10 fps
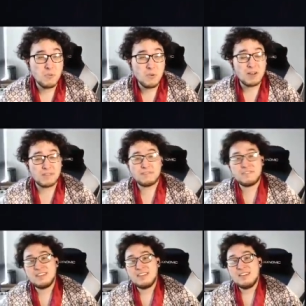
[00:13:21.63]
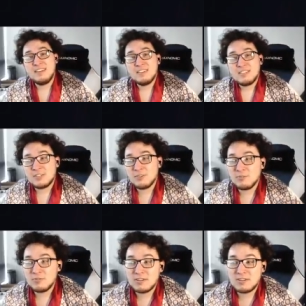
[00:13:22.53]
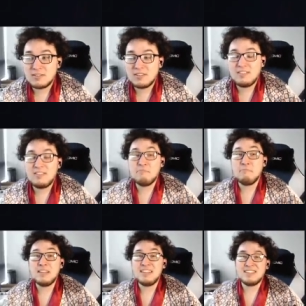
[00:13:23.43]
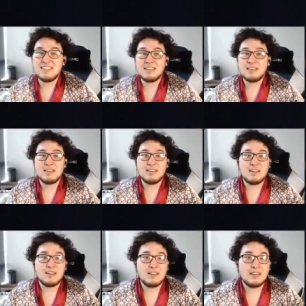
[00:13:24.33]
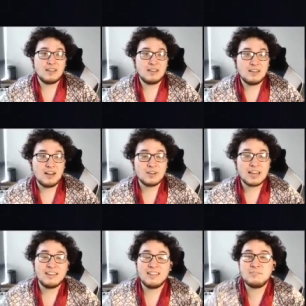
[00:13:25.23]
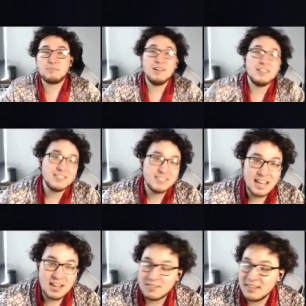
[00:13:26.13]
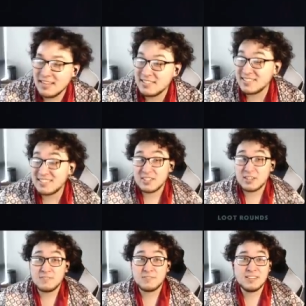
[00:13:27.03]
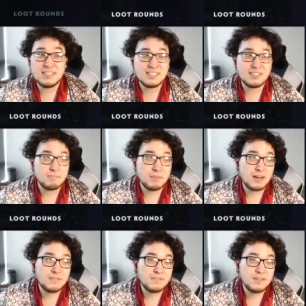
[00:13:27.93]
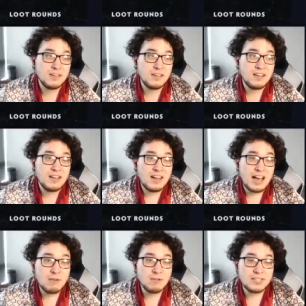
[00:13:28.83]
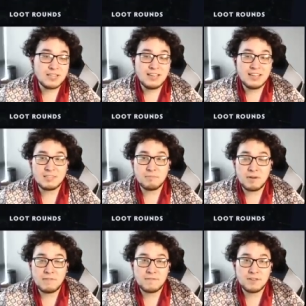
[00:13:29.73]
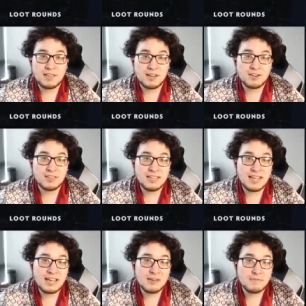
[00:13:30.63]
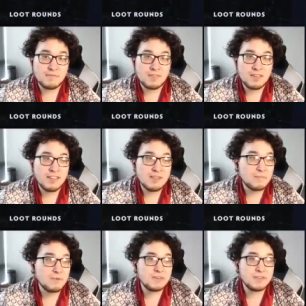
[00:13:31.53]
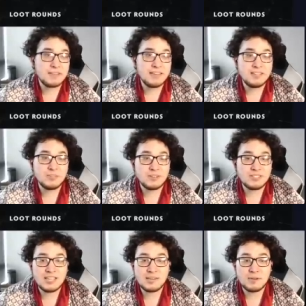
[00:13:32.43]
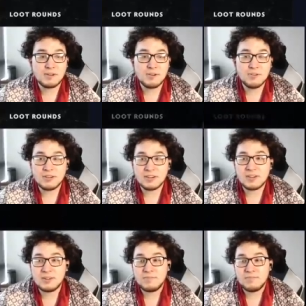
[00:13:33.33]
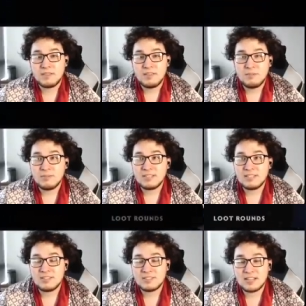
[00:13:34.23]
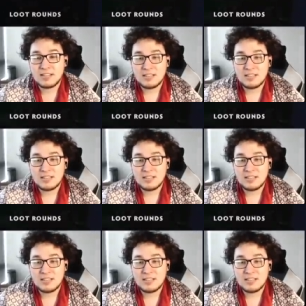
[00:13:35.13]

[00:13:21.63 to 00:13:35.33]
Woof. So, immediately... Okay, let's break this down. Is this a nerf or is this a buff? I would say it's a buff for the early game. The important thing to understand about Ogre... We can see there's like...